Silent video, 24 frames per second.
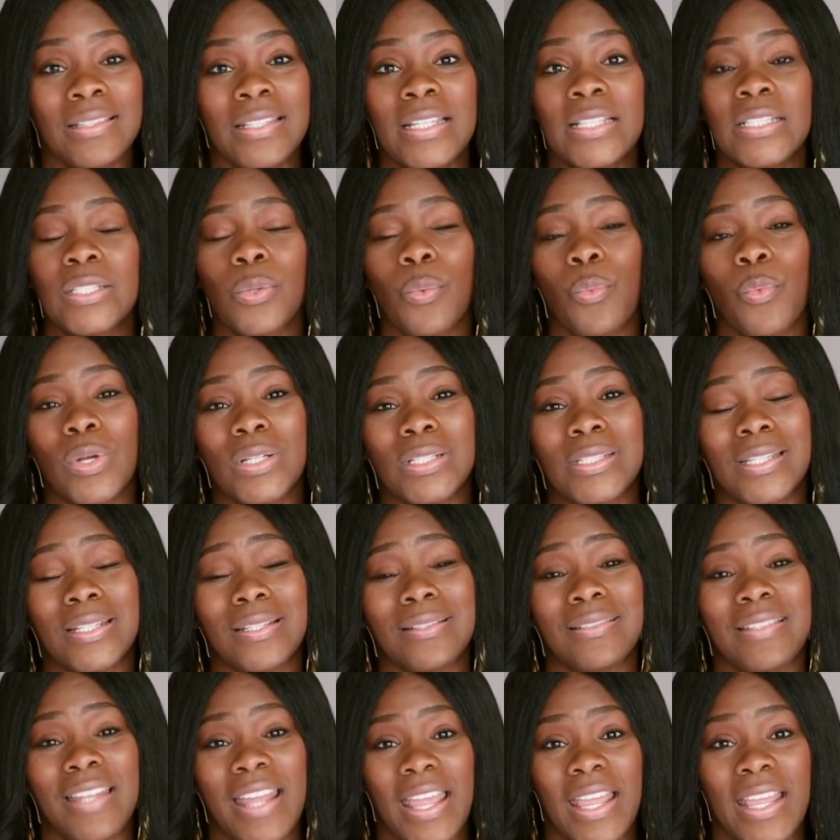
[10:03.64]
least once a
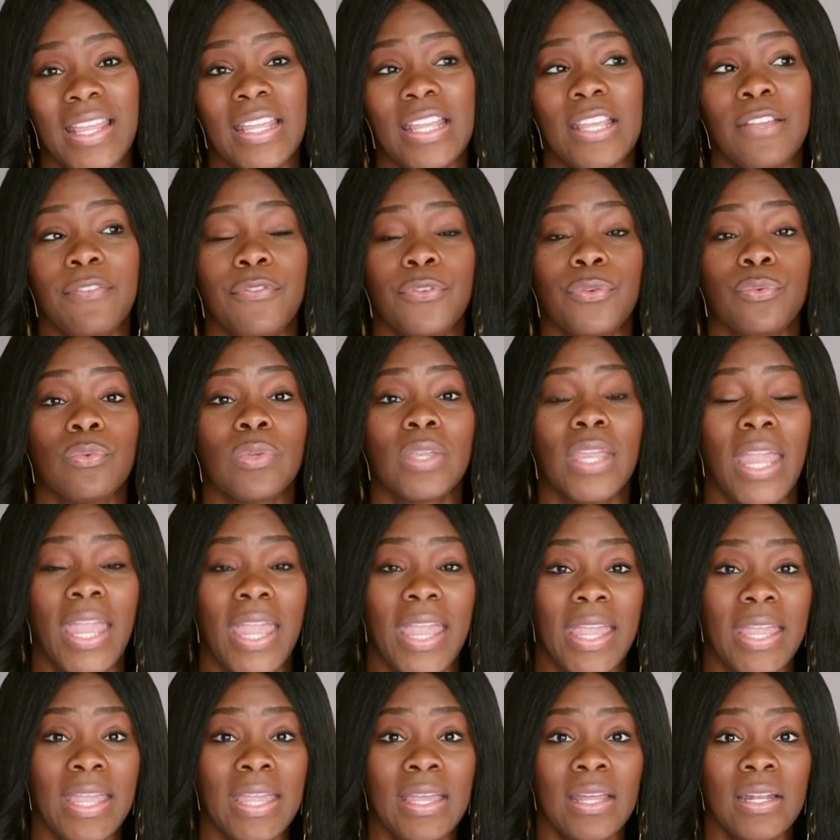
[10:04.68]
day if you
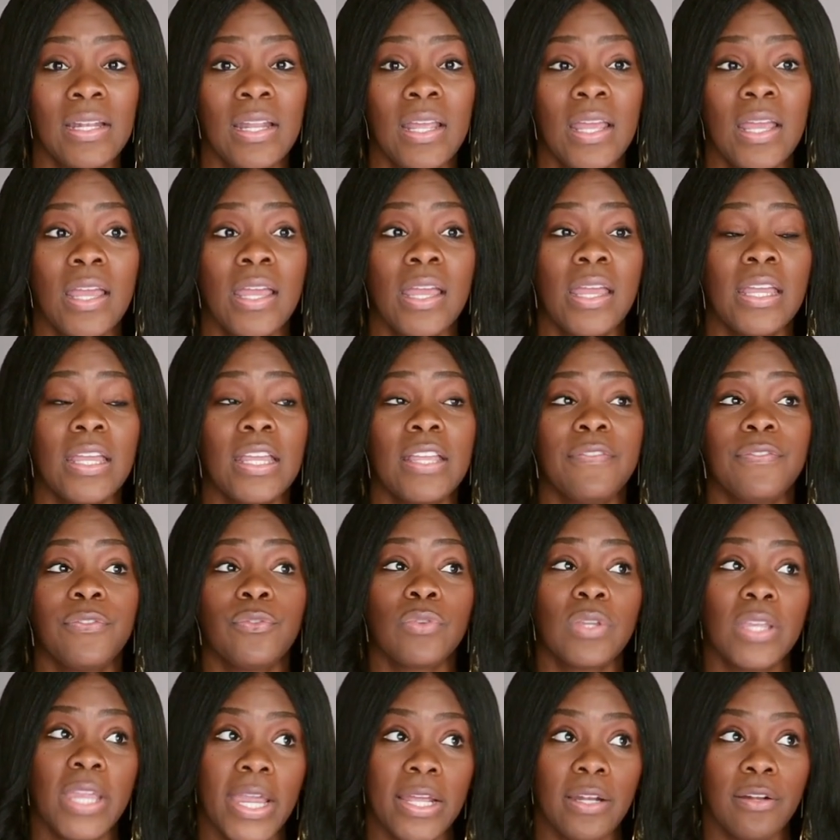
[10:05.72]
can. If you
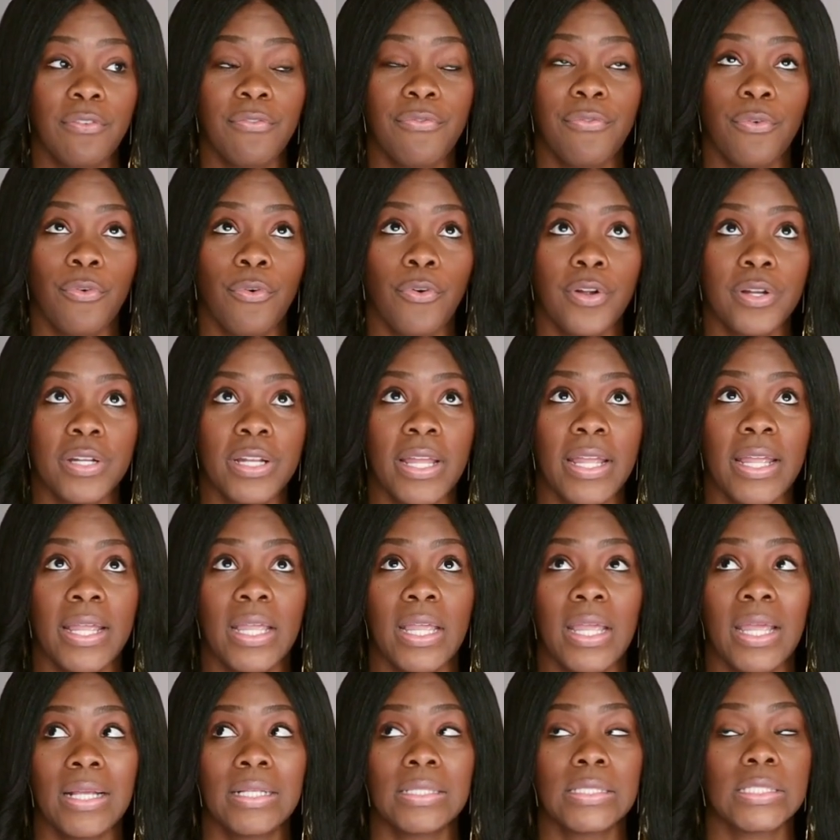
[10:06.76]
can't afford a
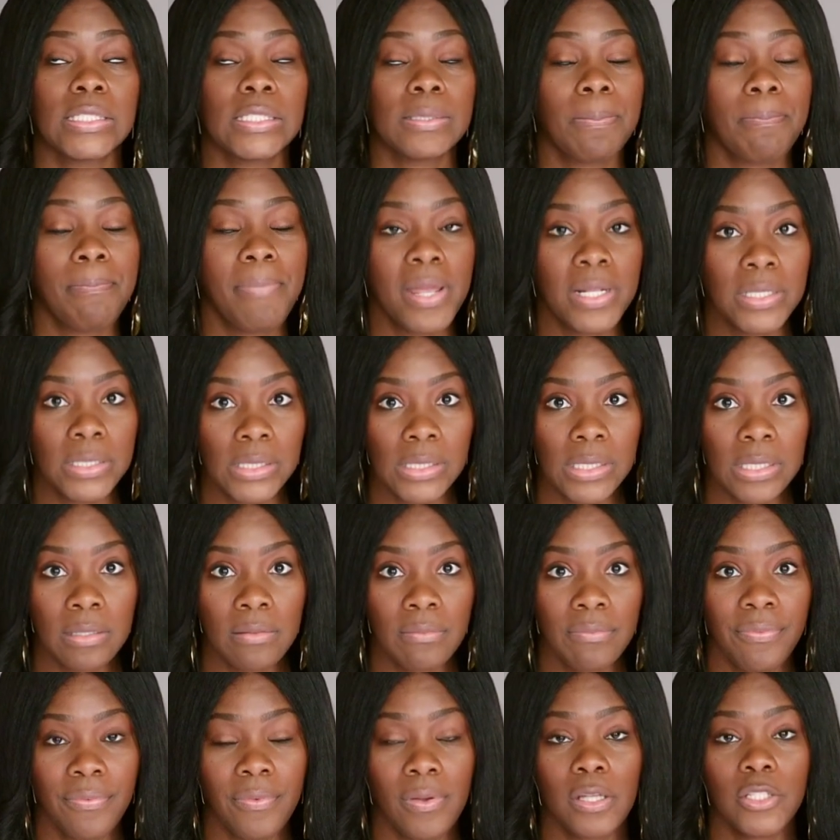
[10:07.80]
expensive
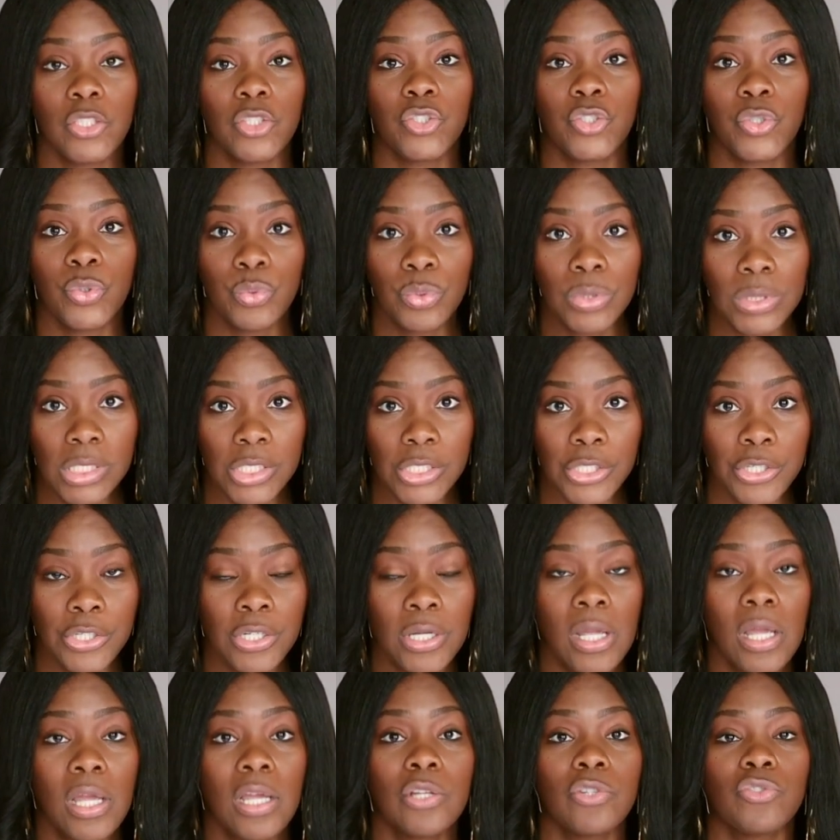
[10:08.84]
expensive
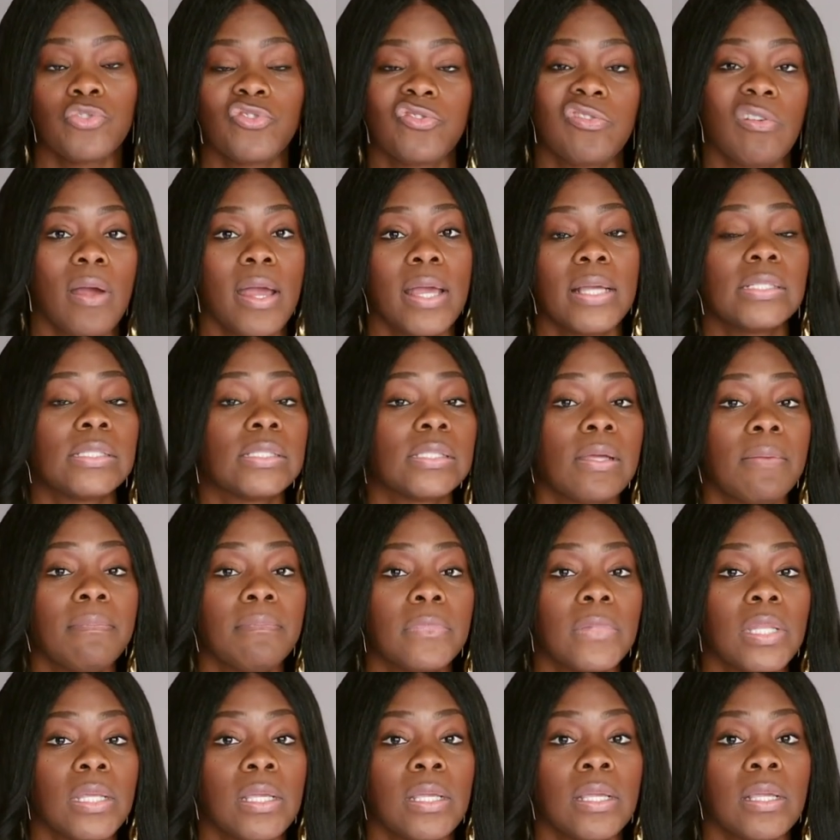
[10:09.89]
juicer, try
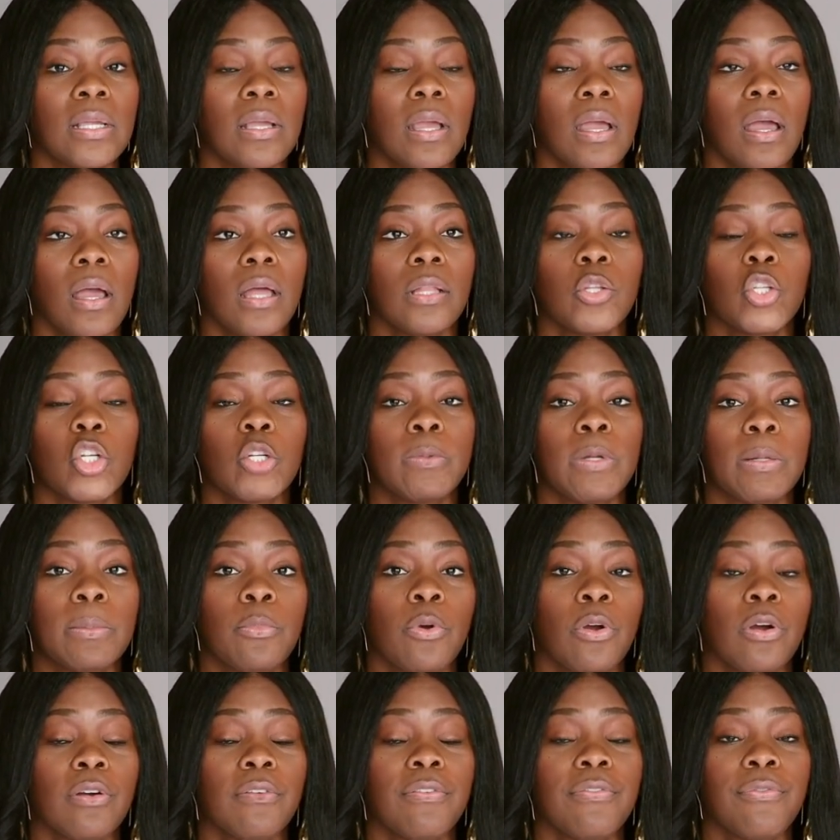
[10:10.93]
something a little bit
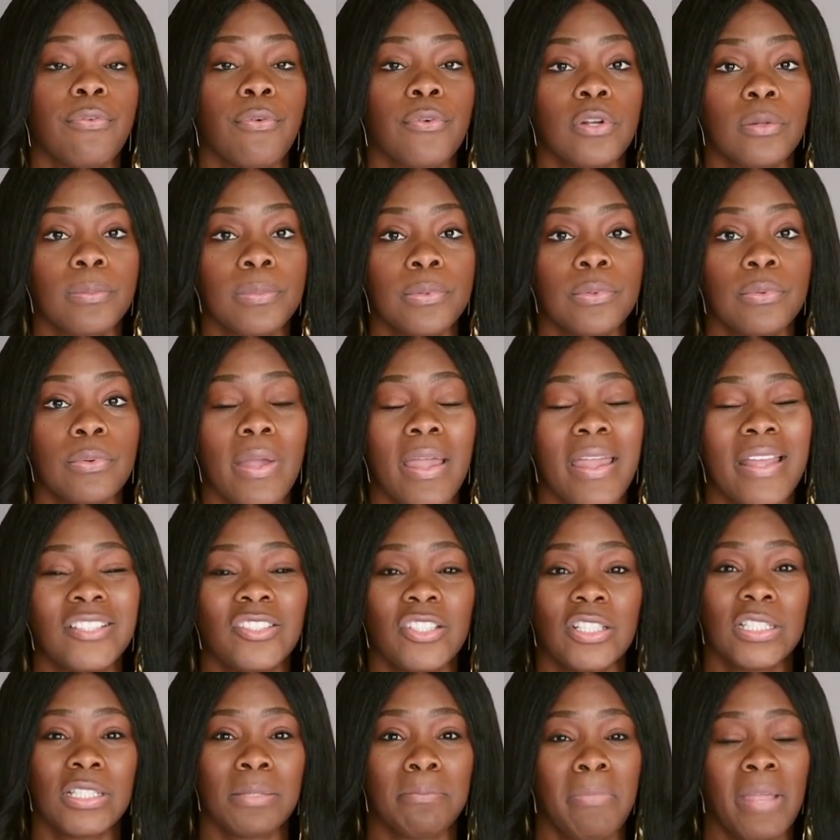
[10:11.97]
more affordable and
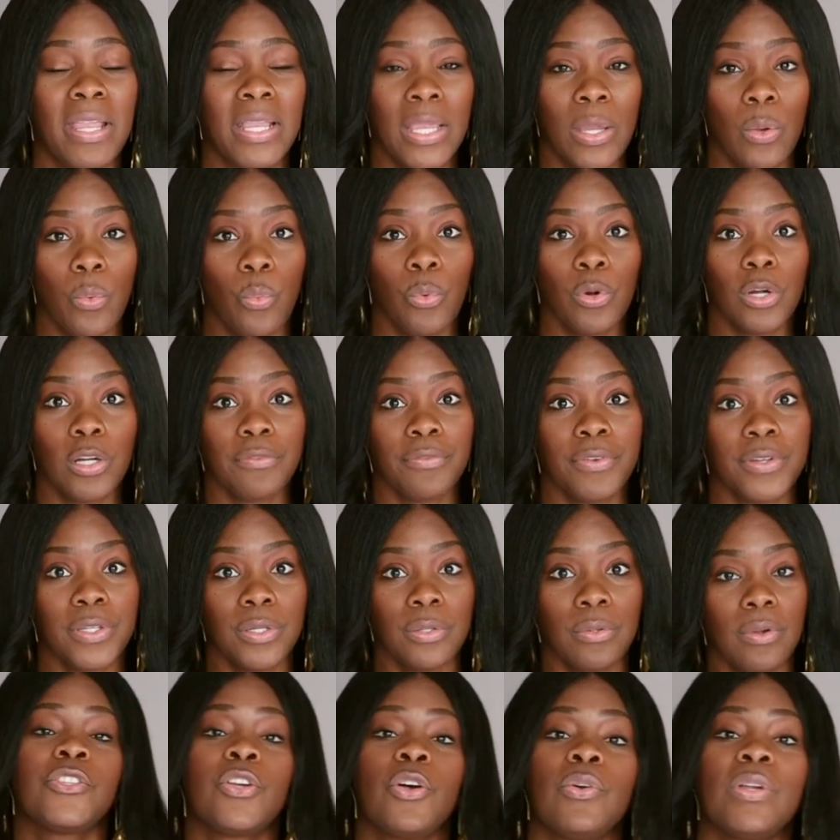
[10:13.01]
just make it work for
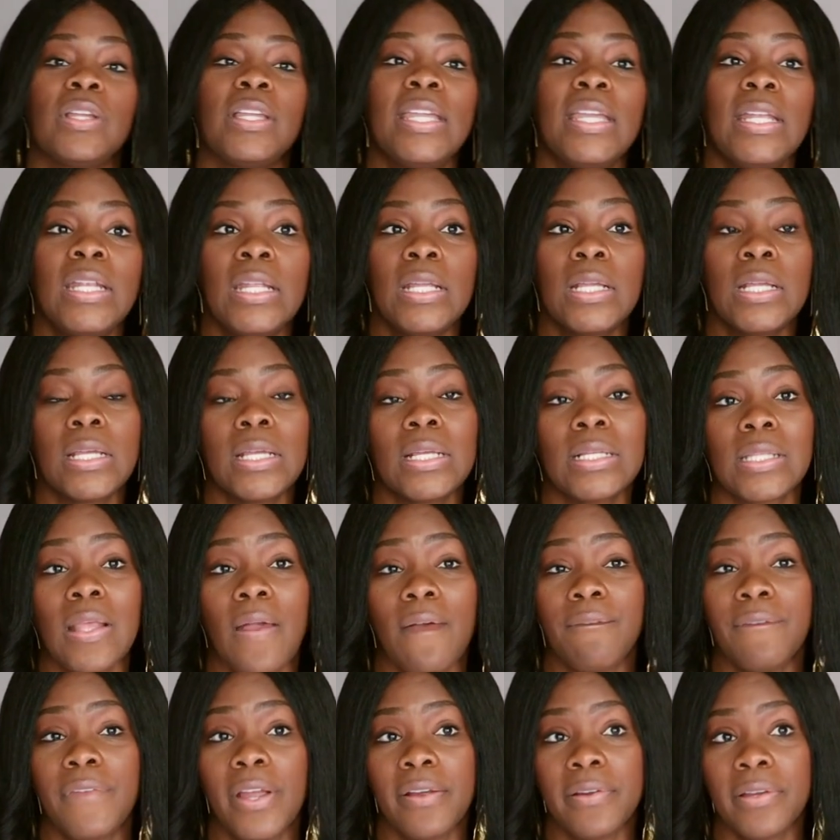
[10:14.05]
you. So eating is
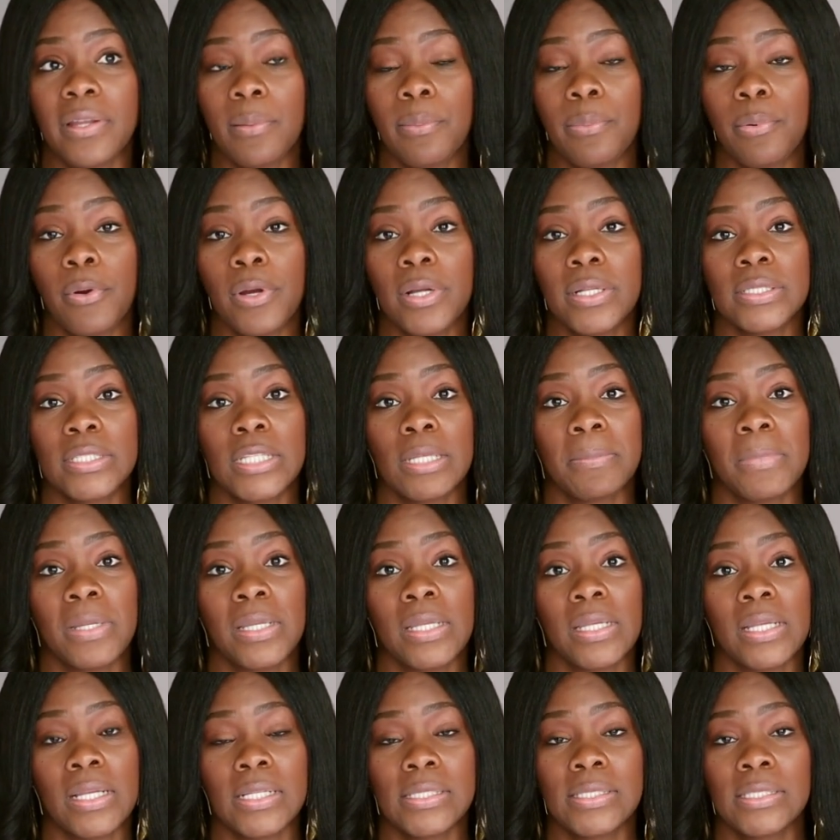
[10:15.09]
a very important to
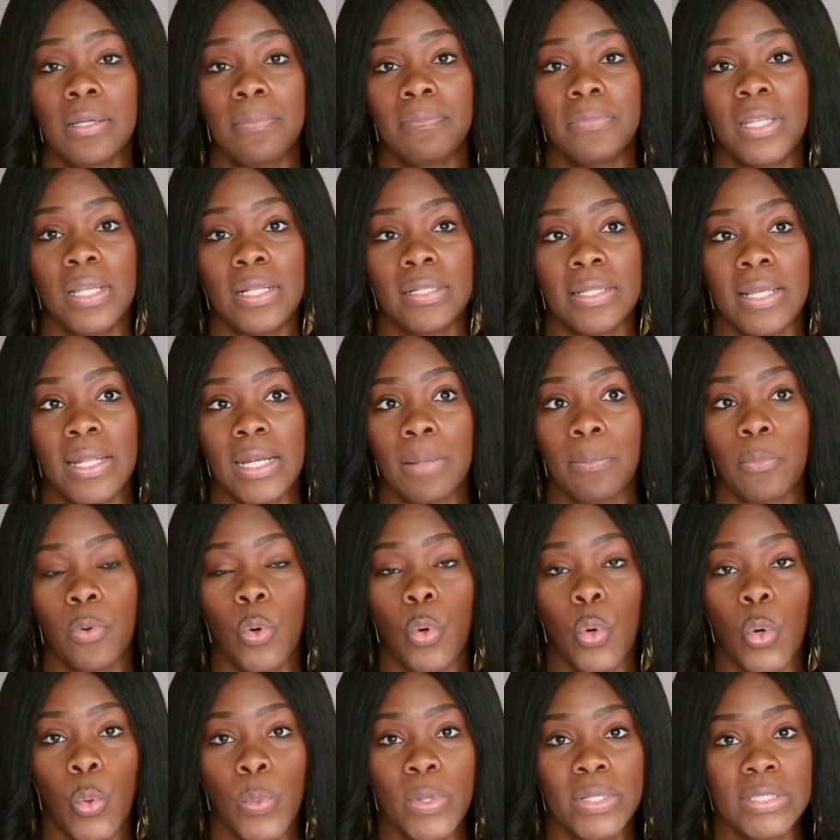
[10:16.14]
me. It's something that I'm
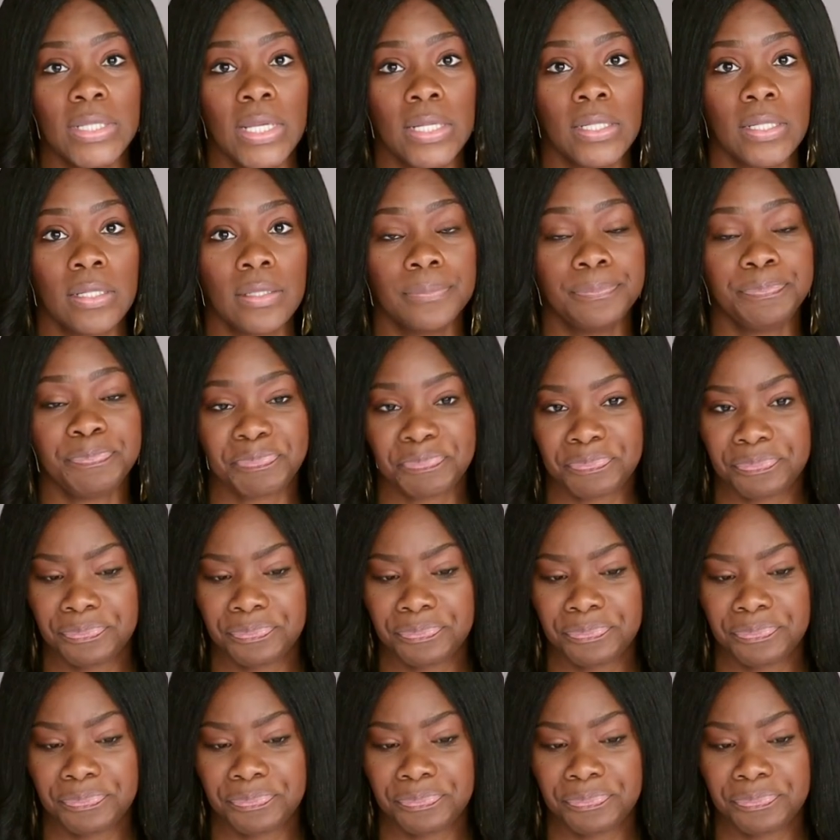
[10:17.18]
always gonna